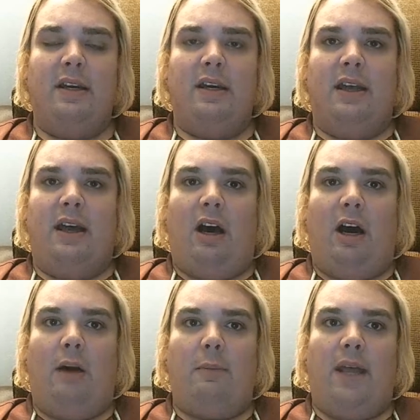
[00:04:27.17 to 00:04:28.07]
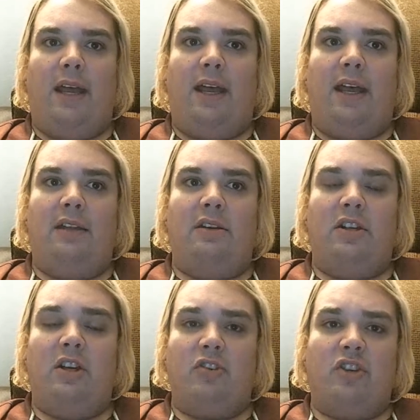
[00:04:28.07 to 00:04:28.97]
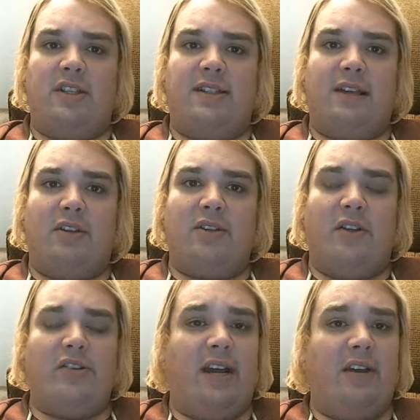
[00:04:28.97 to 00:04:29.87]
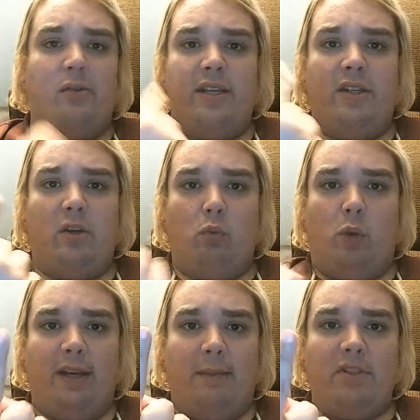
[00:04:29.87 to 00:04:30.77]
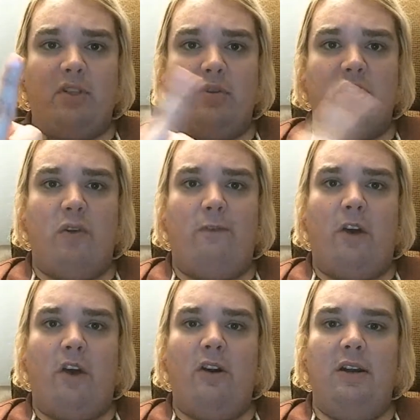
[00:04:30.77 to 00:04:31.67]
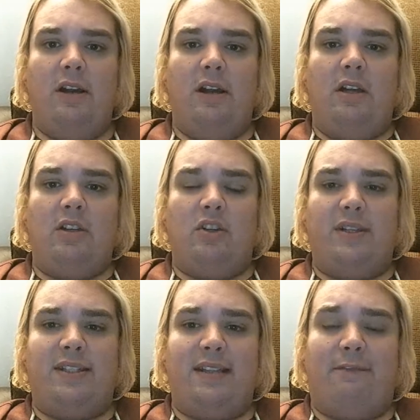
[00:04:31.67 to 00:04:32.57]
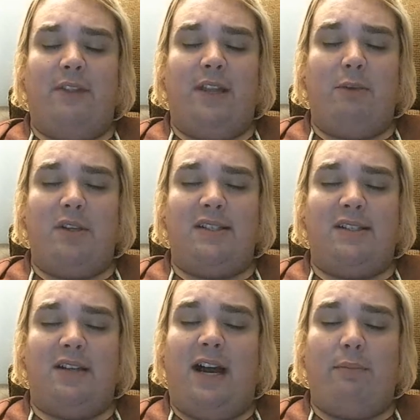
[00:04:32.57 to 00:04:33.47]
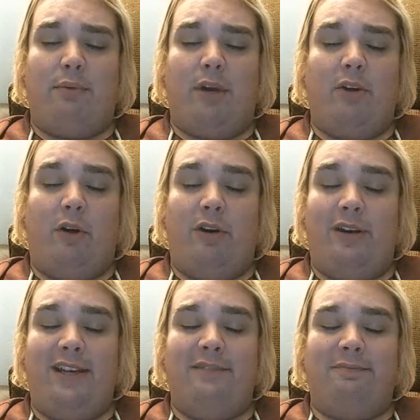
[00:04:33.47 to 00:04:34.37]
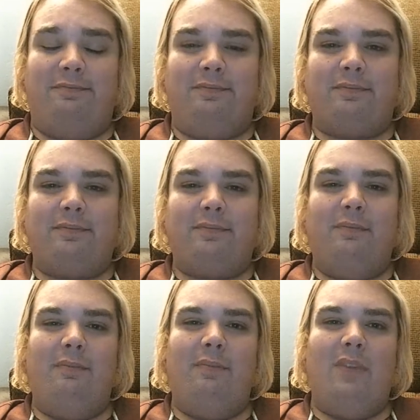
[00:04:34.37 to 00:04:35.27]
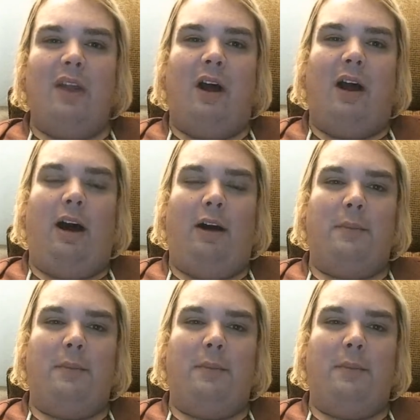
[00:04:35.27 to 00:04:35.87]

Um, and Young Justice Outsiders, I had only done one episode so far, so it definitely wasn't a high priority. Um,